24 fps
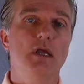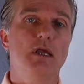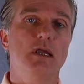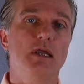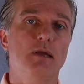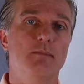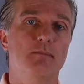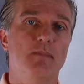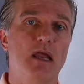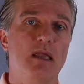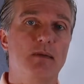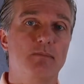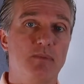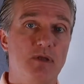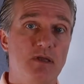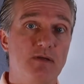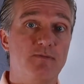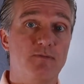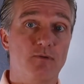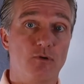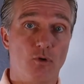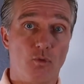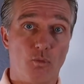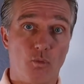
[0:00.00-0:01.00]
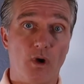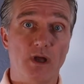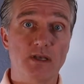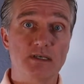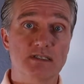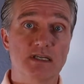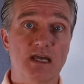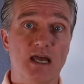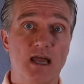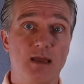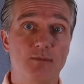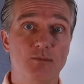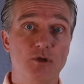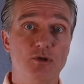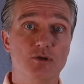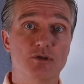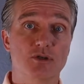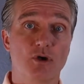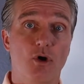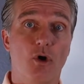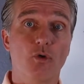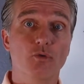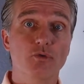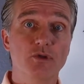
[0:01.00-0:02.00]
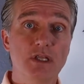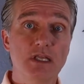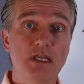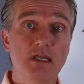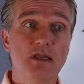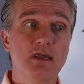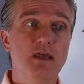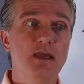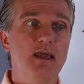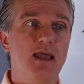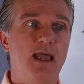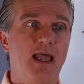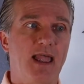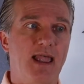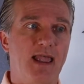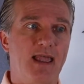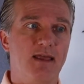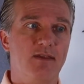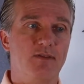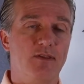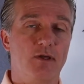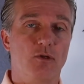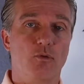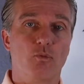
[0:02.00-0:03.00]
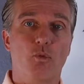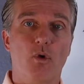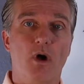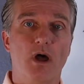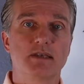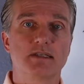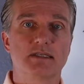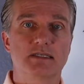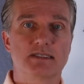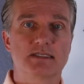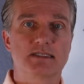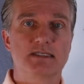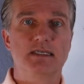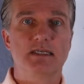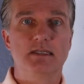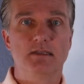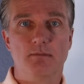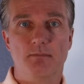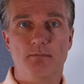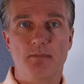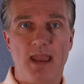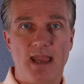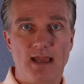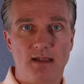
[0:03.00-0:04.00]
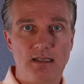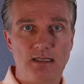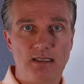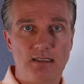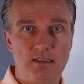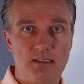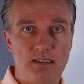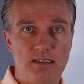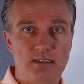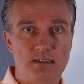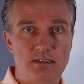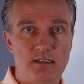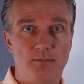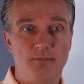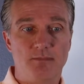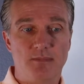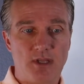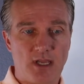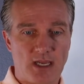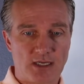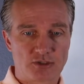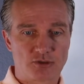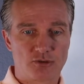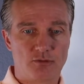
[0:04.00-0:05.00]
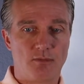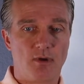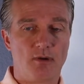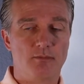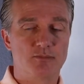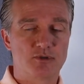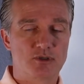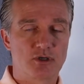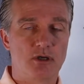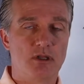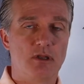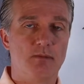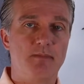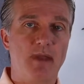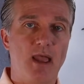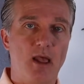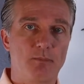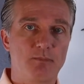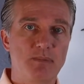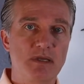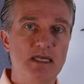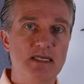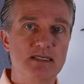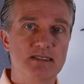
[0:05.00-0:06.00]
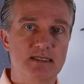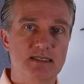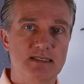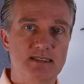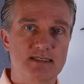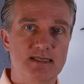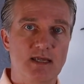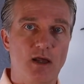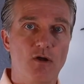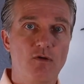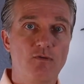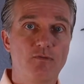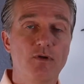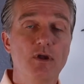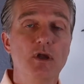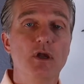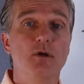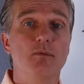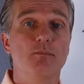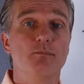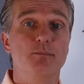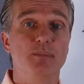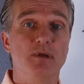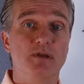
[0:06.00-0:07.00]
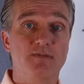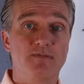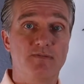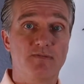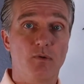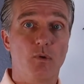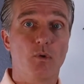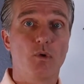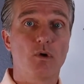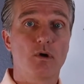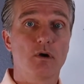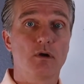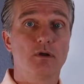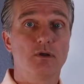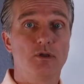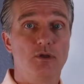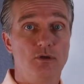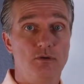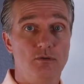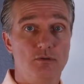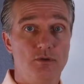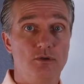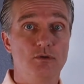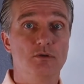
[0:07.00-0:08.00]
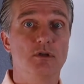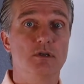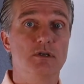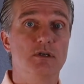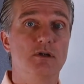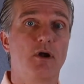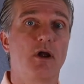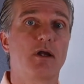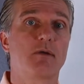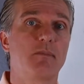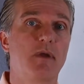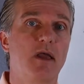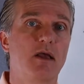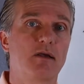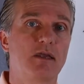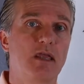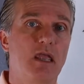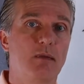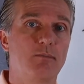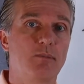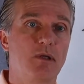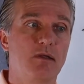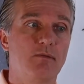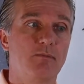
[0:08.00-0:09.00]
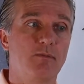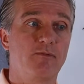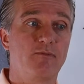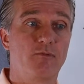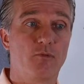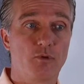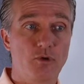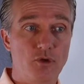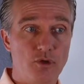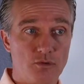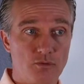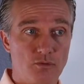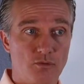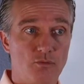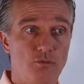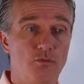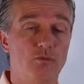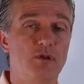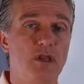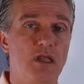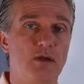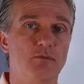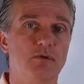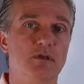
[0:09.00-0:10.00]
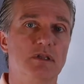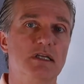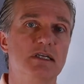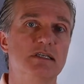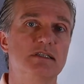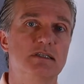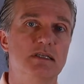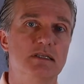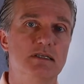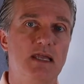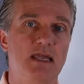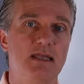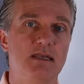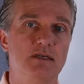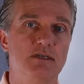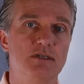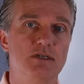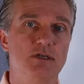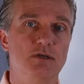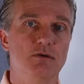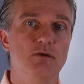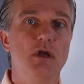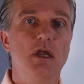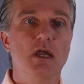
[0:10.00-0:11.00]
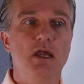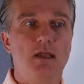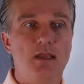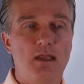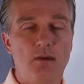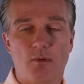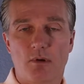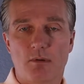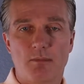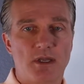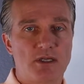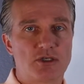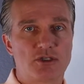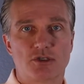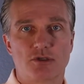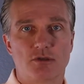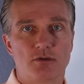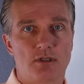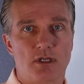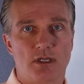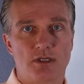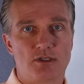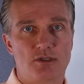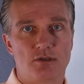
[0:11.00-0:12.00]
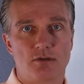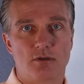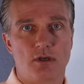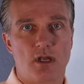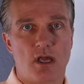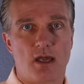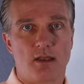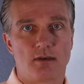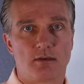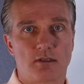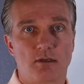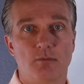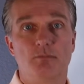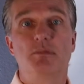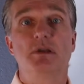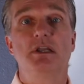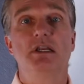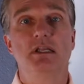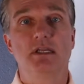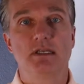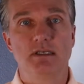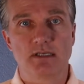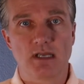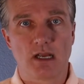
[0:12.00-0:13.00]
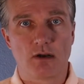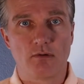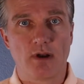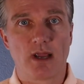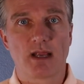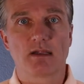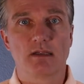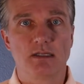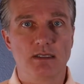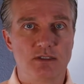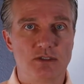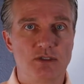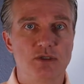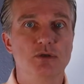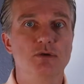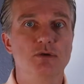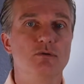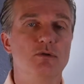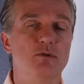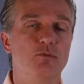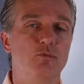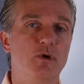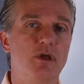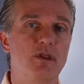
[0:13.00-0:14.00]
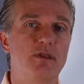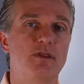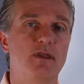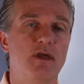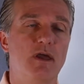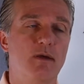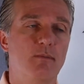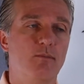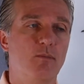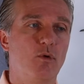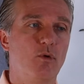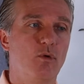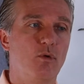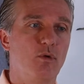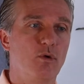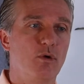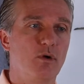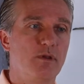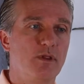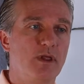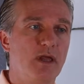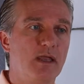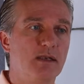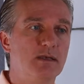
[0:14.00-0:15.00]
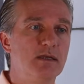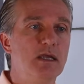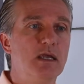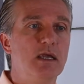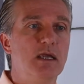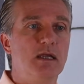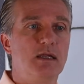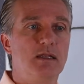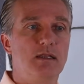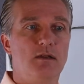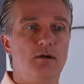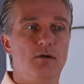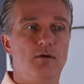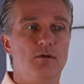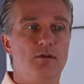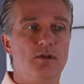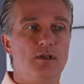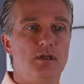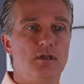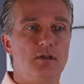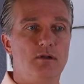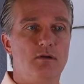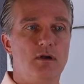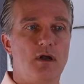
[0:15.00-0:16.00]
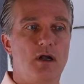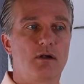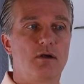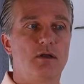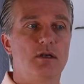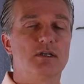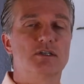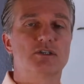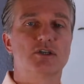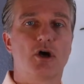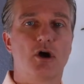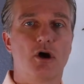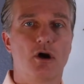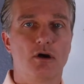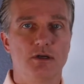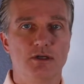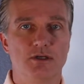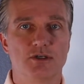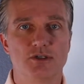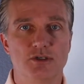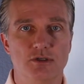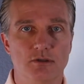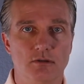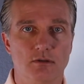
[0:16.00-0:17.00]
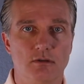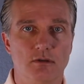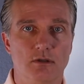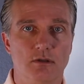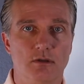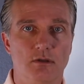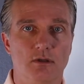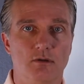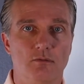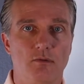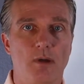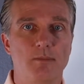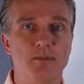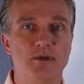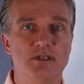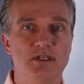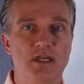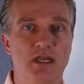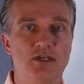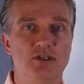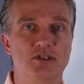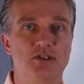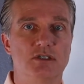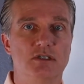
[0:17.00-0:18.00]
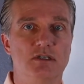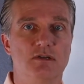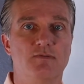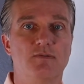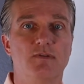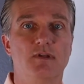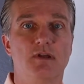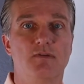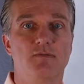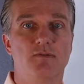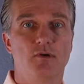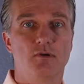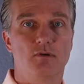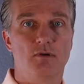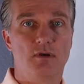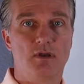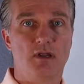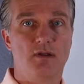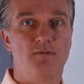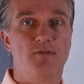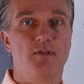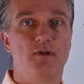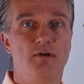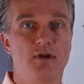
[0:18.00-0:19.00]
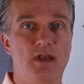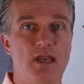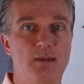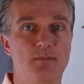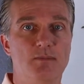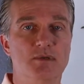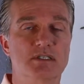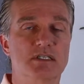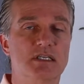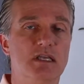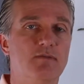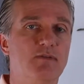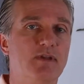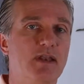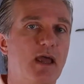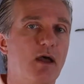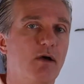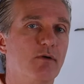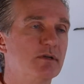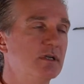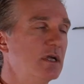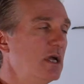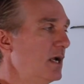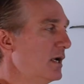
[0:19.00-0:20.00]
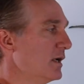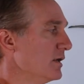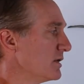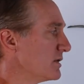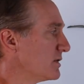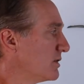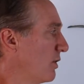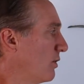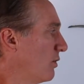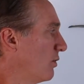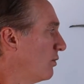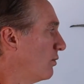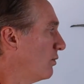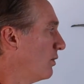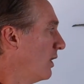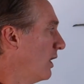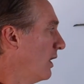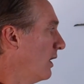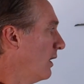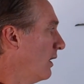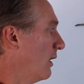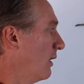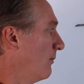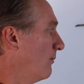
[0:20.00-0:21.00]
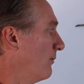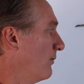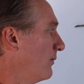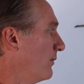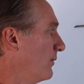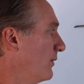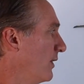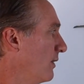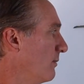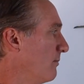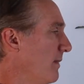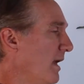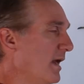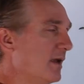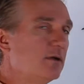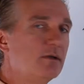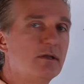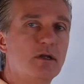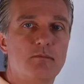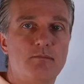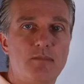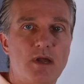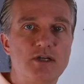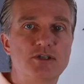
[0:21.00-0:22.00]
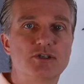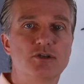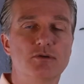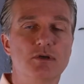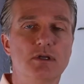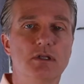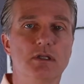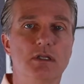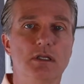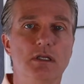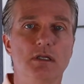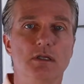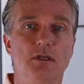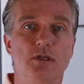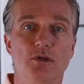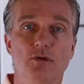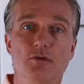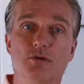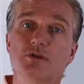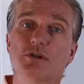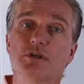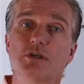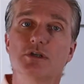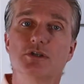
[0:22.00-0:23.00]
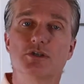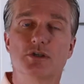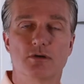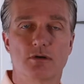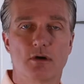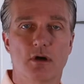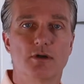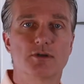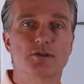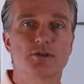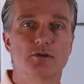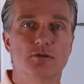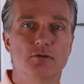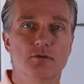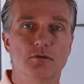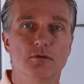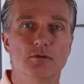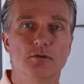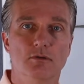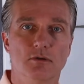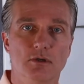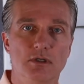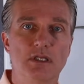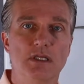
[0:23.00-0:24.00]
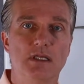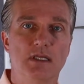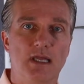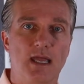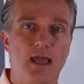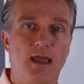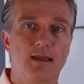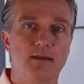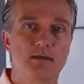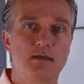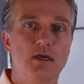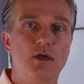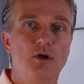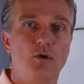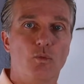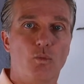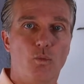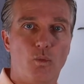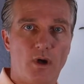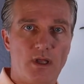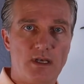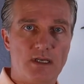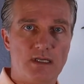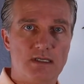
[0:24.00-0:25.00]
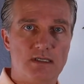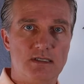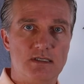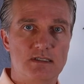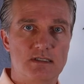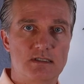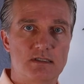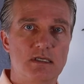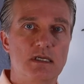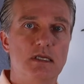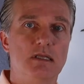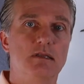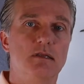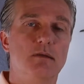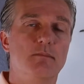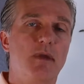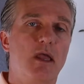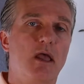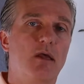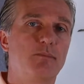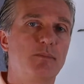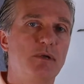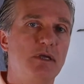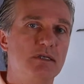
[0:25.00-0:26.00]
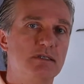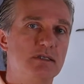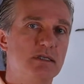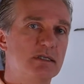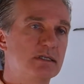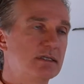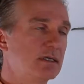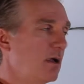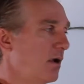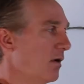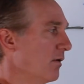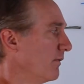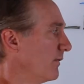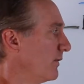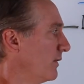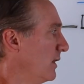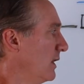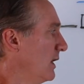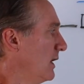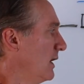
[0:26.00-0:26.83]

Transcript: It might be for a one-time use only, and they'll want to see the mailing list, the mail piece itself before you do the direct mail campaign, before they release the data to you. They want to make sure that you're not competing directly with them, or that that you're not going to tarnish the reputation if their name is given out. So they're measuring the usage. They're also looking at what is in the mail piece itself.